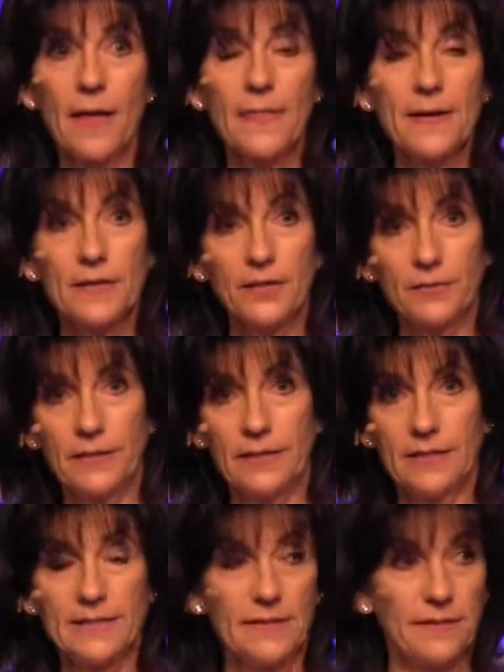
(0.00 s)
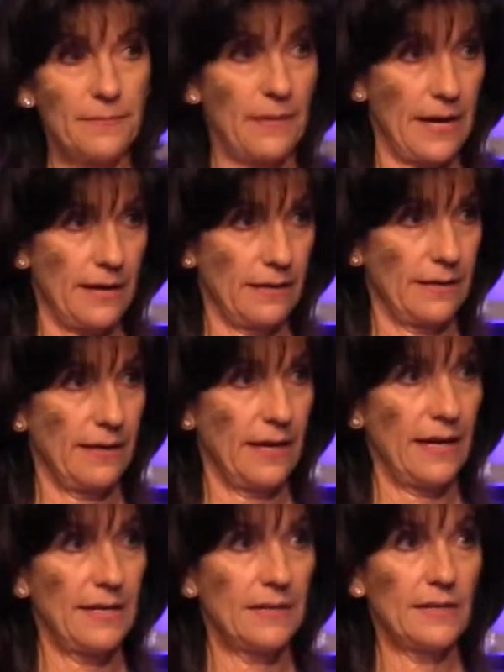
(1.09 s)
the ingredients on the back,
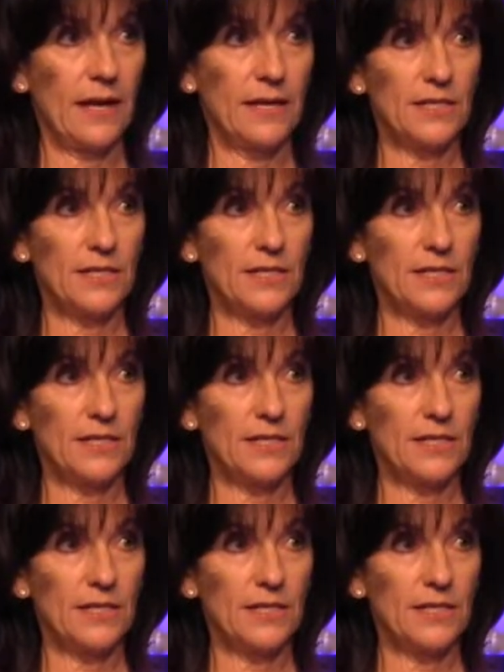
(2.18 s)
and